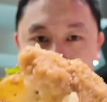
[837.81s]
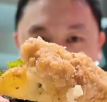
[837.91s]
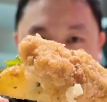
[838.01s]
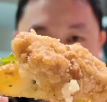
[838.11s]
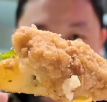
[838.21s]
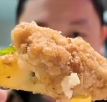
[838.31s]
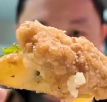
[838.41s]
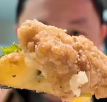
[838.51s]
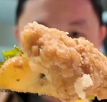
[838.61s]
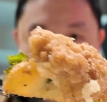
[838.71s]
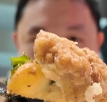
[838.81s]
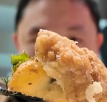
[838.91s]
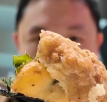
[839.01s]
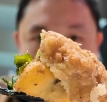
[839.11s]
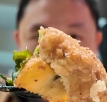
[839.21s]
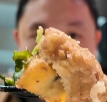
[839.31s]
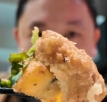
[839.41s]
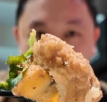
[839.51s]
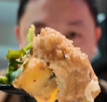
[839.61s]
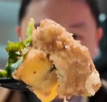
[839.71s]
So this first one
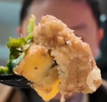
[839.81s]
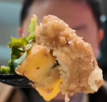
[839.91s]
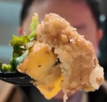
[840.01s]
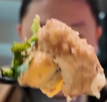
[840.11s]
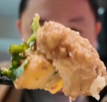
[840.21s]
is a salt and